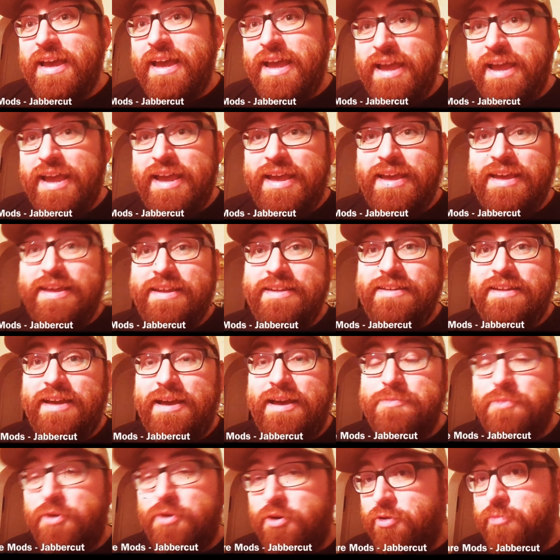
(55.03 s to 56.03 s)
and
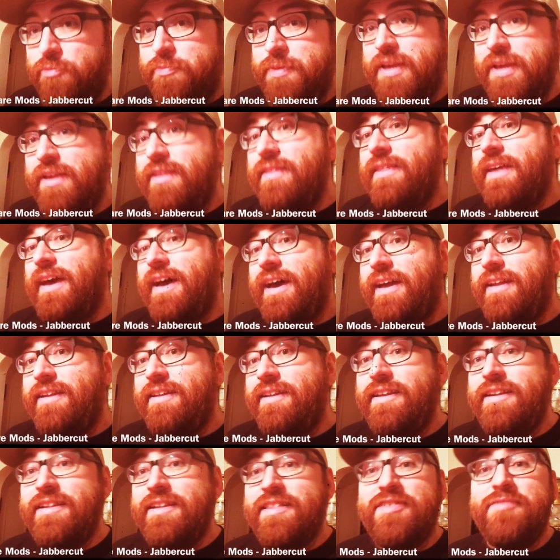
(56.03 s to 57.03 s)
I'm hoping that
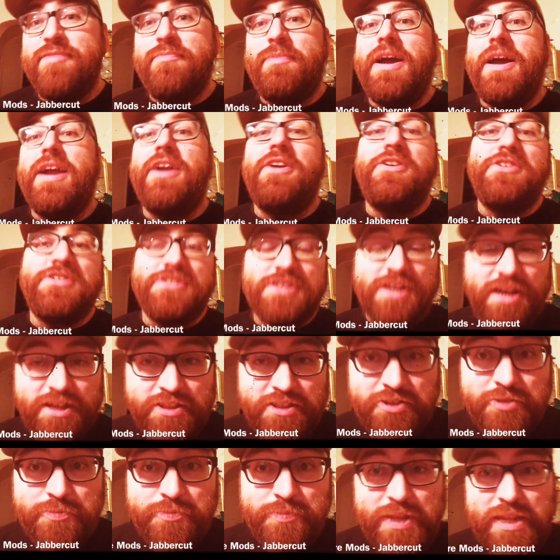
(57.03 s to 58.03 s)
it inspires
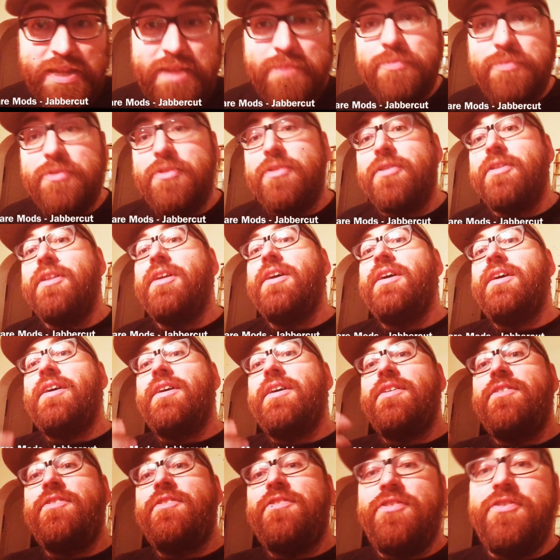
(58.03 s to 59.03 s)
other people
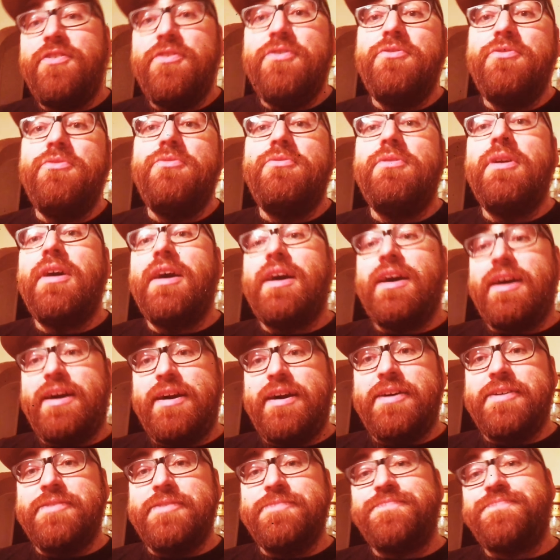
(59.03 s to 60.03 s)

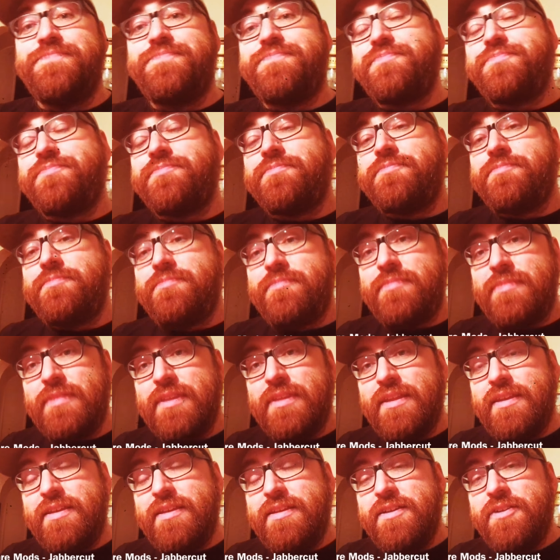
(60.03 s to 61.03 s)
to
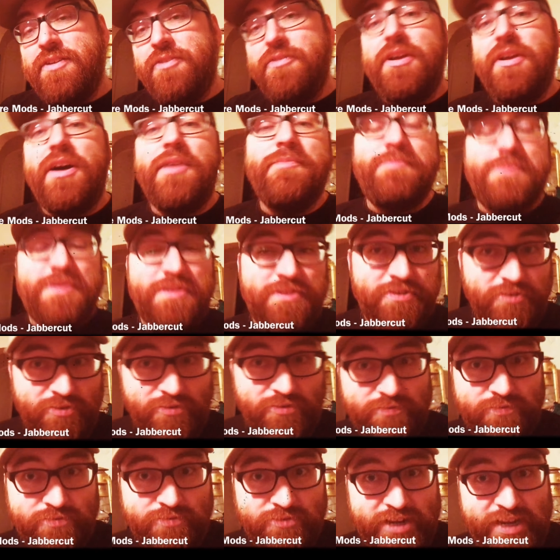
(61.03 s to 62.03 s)
not be so
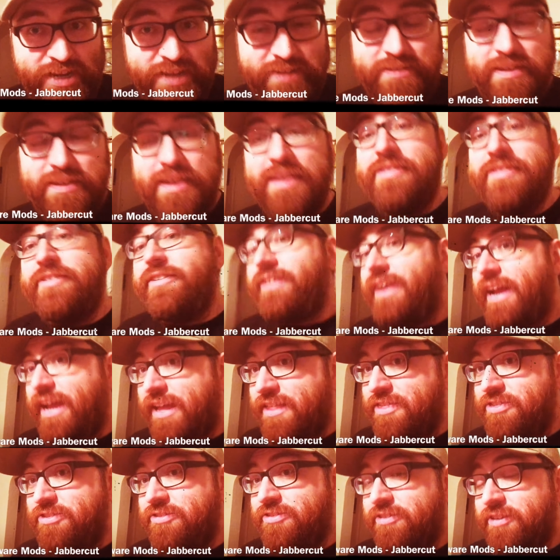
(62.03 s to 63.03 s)
afraid to get their
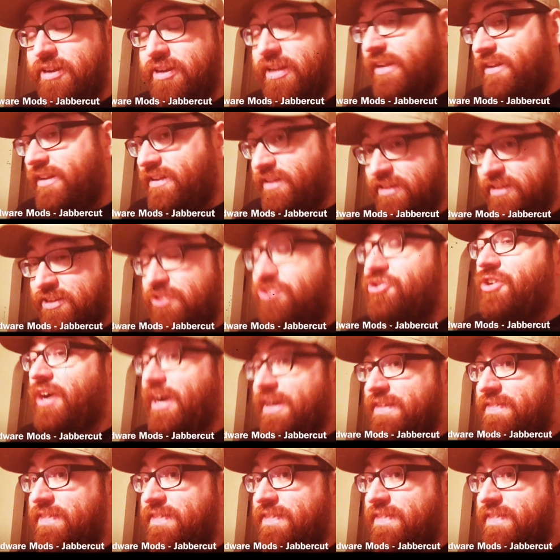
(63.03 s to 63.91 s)
hands dirty, to try